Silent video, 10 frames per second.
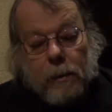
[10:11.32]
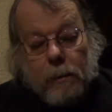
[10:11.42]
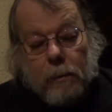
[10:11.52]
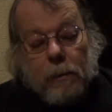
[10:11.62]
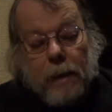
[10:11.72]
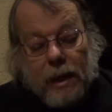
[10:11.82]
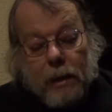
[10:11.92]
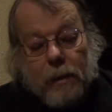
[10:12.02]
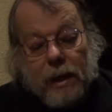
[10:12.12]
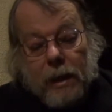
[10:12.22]

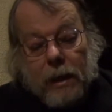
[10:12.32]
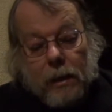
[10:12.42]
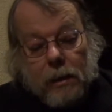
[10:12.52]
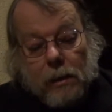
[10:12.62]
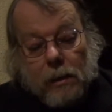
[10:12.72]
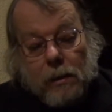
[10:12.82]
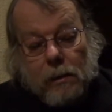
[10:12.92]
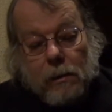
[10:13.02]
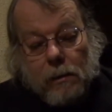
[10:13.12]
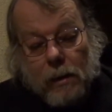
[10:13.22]
Many, many others.
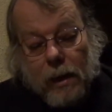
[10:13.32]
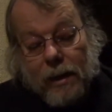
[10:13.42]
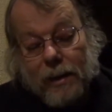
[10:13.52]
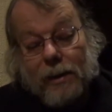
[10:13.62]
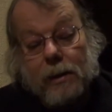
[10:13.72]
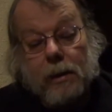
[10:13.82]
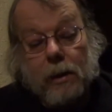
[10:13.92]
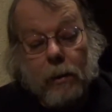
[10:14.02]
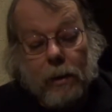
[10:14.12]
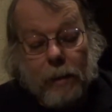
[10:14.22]
And there's
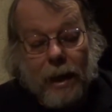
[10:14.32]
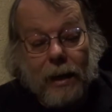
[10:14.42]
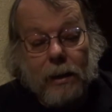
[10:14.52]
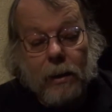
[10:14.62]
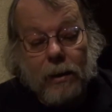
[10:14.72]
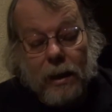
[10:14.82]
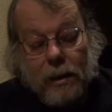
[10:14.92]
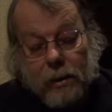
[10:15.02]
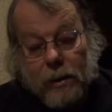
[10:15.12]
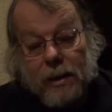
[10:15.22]
Joey Bag of
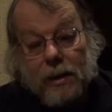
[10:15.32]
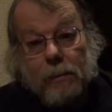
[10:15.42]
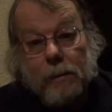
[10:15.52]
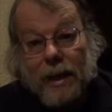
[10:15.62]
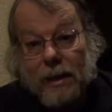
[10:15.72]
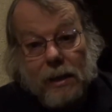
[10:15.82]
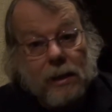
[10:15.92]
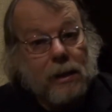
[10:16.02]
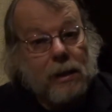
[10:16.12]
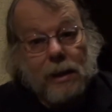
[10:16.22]
Donuts, who has the
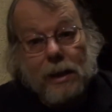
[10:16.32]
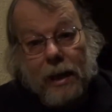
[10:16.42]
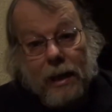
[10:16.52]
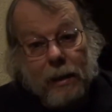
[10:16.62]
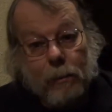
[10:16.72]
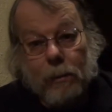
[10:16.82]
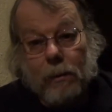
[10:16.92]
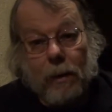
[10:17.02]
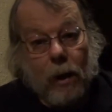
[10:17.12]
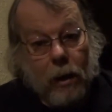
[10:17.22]
best name
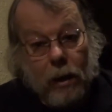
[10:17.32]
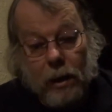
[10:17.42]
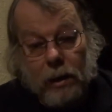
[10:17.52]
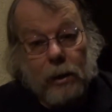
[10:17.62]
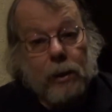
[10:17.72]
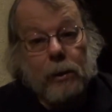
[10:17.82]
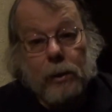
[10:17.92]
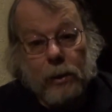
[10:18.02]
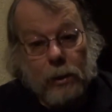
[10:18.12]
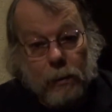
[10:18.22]
on
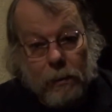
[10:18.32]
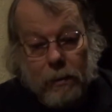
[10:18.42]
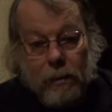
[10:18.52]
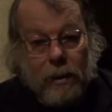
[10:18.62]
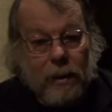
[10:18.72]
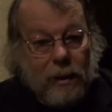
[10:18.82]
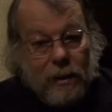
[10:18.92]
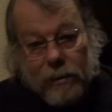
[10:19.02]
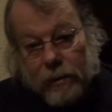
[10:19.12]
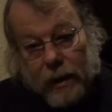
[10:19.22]
YouTube.
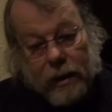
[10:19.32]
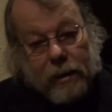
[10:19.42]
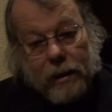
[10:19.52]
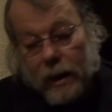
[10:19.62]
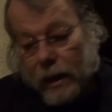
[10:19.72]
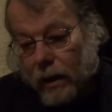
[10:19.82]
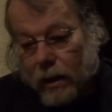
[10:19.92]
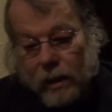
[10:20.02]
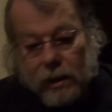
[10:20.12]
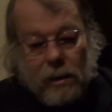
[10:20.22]
Freighter
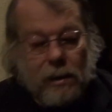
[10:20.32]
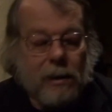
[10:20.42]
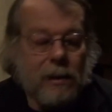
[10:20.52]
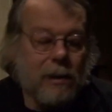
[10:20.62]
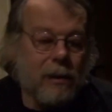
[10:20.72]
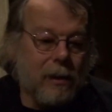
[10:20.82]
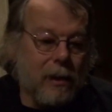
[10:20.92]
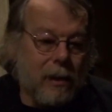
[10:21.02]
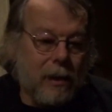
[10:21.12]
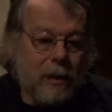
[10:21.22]
Chaos.
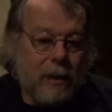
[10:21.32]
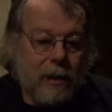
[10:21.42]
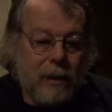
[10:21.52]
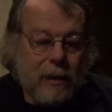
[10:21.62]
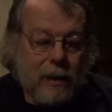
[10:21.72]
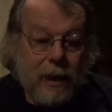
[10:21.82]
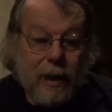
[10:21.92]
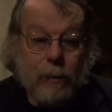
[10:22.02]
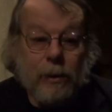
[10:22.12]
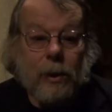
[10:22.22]
the
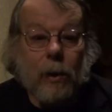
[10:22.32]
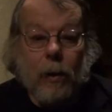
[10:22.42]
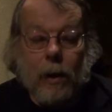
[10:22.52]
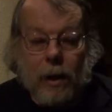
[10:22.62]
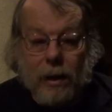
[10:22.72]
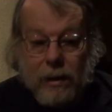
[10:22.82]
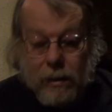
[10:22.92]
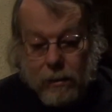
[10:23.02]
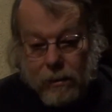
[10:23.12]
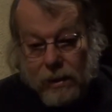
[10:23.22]
names go on.
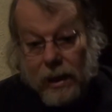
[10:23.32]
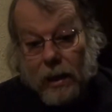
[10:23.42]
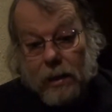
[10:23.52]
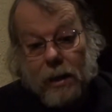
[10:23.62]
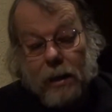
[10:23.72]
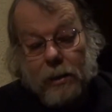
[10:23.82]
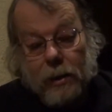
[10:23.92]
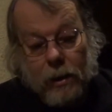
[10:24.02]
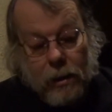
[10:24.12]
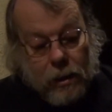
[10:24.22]
Tex
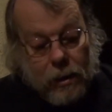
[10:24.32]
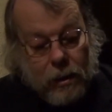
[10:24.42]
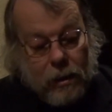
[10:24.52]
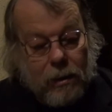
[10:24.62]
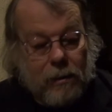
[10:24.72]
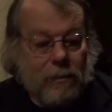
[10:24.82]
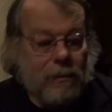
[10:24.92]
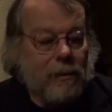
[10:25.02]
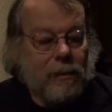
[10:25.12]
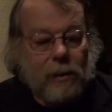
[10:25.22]
Hunter,
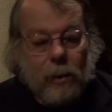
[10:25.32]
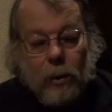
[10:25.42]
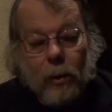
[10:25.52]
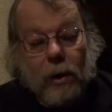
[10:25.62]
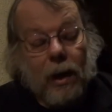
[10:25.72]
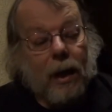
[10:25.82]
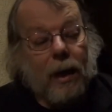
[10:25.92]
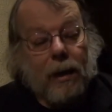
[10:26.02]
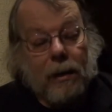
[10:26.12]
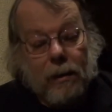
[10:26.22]
cool guy,